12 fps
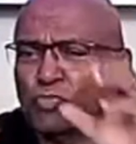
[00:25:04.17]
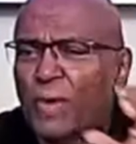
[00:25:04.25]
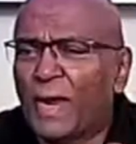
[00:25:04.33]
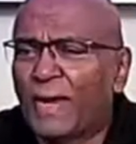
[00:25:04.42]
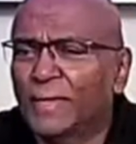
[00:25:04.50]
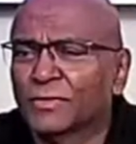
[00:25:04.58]

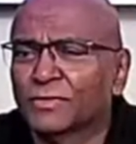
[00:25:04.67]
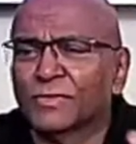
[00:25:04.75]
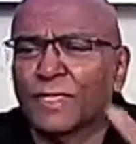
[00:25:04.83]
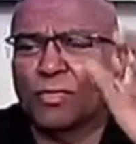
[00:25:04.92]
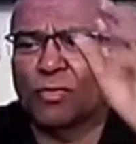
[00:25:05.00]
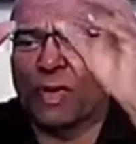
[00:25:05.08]
handles
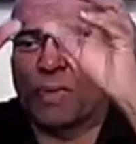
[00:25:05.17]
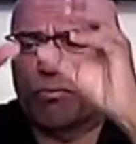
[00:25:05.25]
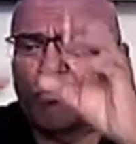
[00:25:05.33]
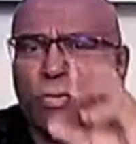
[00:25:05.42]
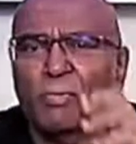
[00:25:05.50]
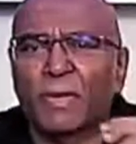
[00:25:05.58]
that look
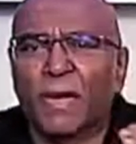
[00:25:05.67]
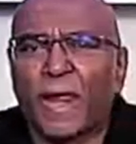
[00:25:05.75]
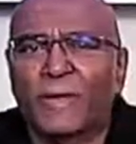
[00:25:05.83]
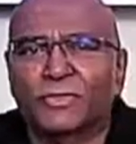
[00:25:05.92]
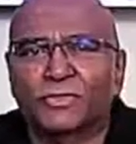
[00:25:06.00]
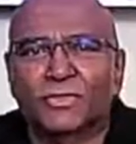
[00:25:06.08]
like
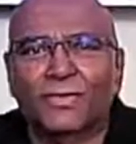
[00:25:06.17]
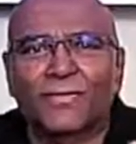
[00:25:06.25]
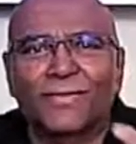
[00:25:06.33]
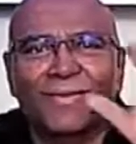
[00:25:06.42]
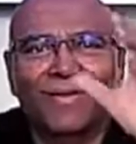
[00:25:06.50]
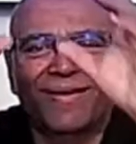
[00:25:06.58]
boomerangs, you know,
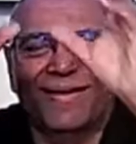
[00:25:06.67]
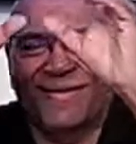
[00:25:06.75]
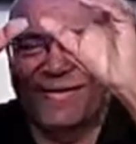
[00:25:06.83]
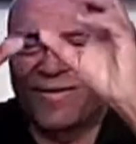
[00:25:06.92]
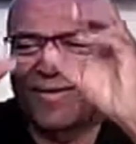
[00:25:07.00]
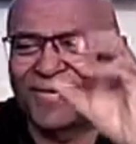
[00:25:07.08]

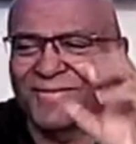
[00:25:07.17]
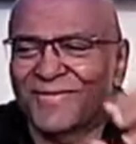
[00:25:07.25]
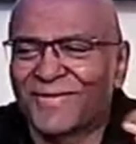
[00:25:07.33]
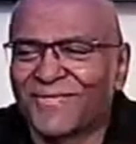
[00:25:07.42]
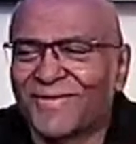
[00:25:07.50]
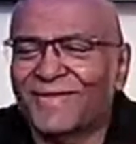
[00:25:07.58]
and
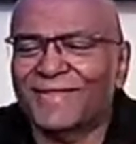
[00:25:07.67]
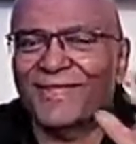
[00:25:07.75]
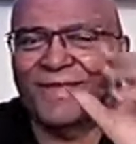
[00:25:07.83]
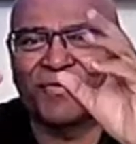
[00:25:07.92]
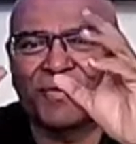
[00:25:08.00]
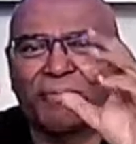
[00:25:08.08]
they're right
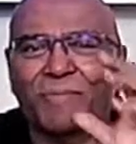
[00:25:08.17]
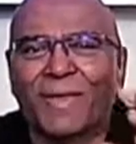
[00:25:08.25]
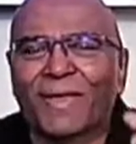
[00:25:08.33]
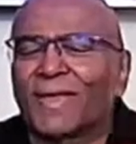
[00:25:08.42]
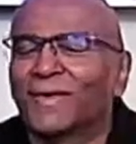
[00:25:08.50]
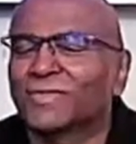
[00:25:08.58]
there on the
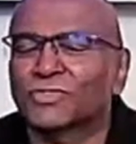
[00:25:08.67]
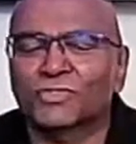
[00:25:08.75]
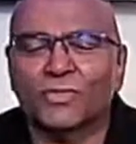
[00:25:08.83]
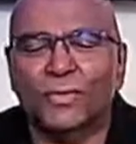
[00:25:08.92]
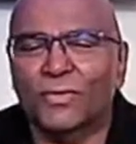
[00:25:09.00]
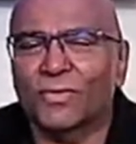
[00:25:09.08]
back, and it's
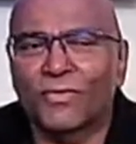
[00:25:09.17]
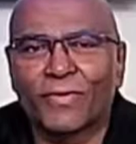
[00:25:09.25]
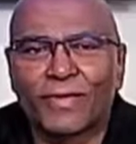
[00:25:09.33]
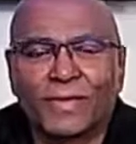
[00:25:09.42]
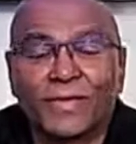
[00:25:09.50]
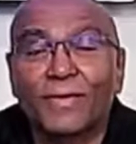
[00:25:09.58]
so
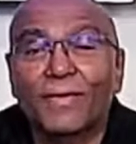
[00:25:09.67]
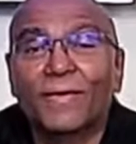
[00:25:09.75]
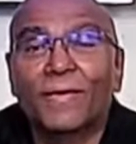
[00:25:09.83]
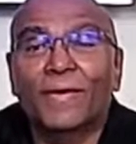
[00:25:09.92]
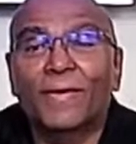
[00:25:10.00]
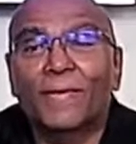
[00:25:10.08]
annoying.
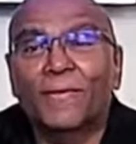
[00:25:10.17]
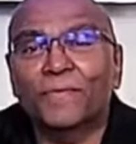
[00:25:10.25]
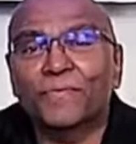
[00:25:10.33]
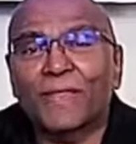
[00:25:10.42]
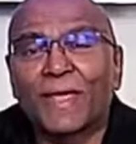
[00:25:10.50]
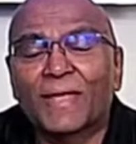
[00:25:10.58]

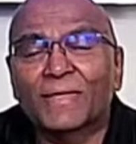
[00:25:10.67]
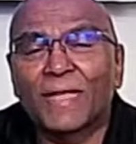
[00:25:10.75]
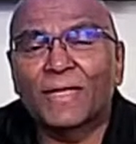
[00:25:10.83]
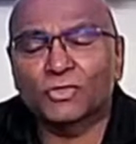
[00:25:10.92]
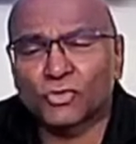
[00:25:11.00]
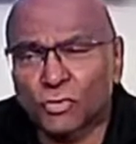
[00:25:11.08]

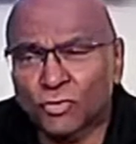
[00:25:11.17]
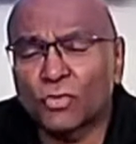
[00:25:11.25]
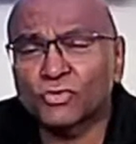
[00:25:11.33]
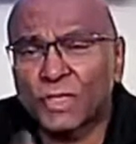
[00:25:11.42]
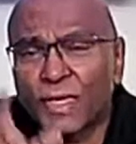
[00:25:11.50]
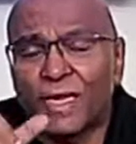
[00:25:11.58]
And so
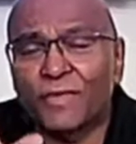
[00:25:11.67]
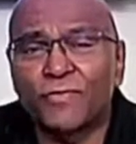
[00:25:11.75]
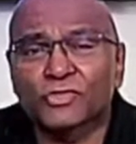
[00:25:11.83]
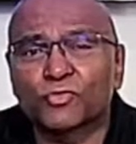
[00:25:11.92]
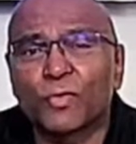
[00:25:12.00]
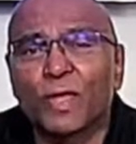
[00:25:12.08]
those are
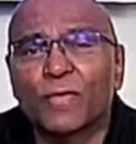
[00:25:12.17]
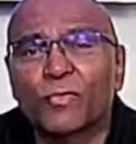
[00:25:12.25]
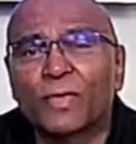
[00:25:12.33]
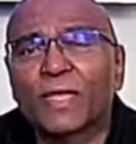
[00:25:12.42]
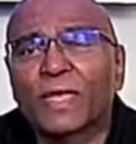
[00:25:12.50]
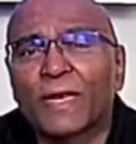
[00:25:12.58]
areas where
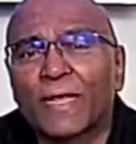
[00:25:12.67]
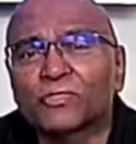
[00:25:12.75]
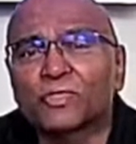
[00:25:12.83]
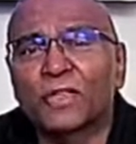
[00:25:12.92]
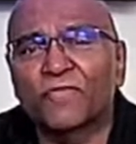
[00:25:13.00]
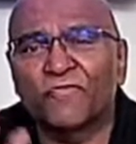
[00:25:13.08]
we can
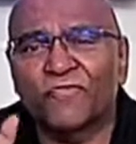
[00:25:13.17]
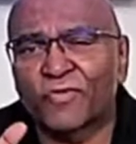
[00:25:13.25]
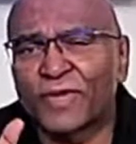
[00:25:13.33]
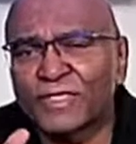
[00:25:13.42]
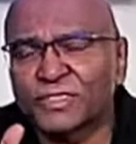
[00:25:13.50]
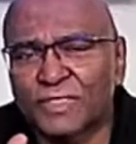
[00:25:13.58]
actually
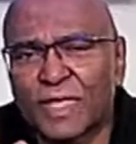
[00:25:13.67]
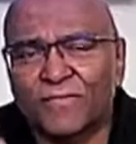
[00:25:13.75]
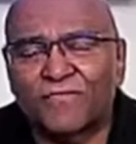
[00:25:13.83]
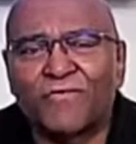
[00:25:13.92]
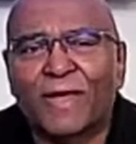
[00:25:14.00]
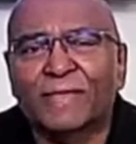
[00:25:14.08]
freeze that
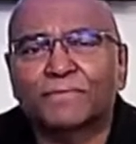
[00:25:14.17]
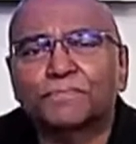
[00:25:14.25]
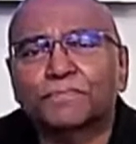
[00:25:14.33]
fat